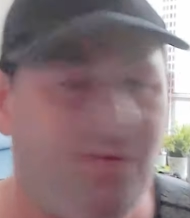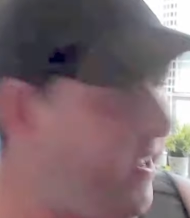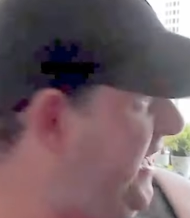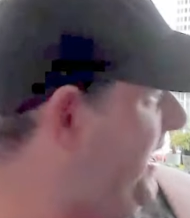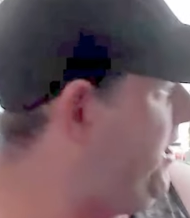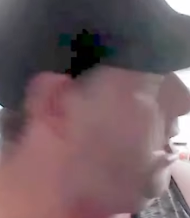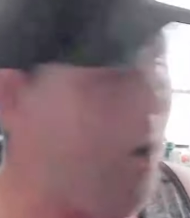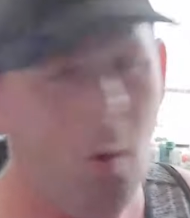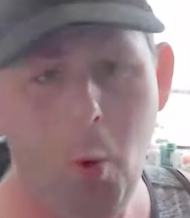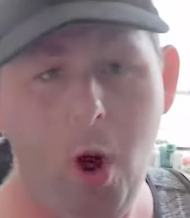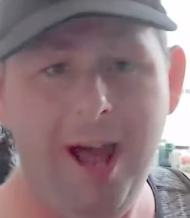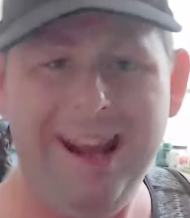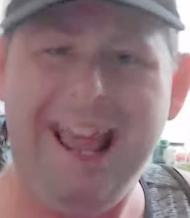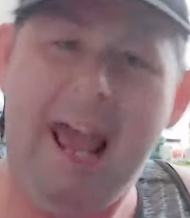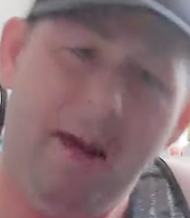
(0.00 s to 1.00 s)
that you know
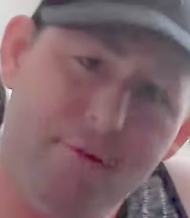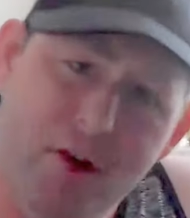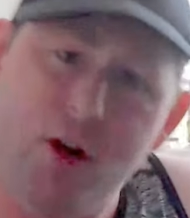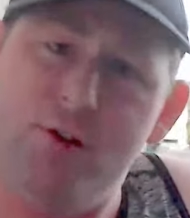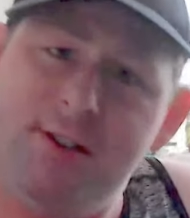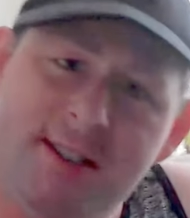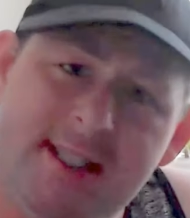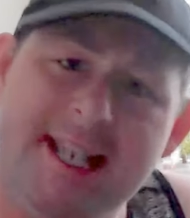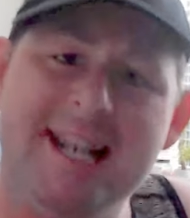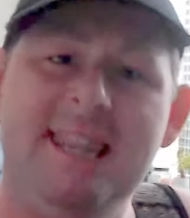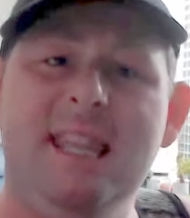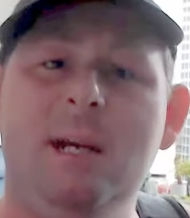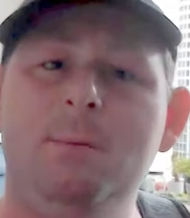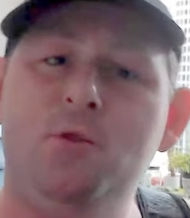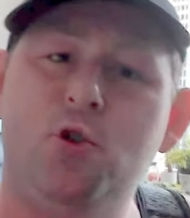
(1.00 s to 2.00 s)
what? Have you
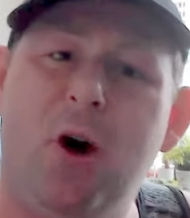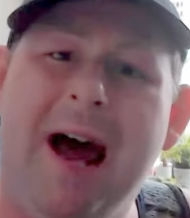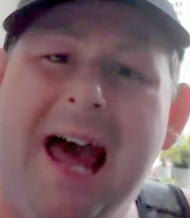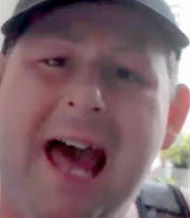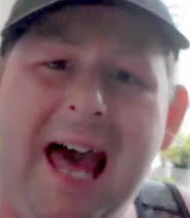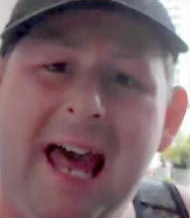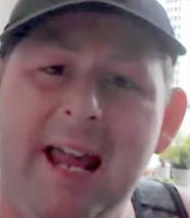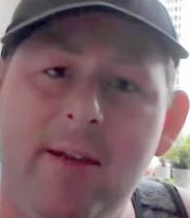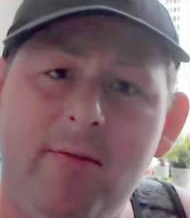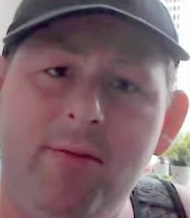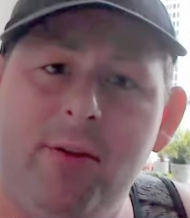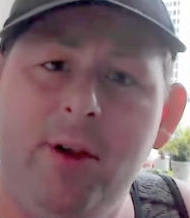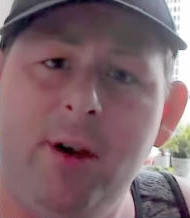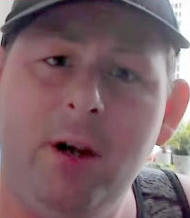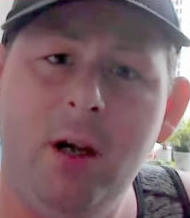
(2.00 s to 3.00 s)
seen them
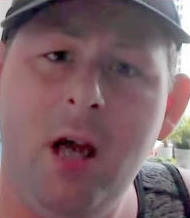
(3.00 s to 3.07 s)
drive?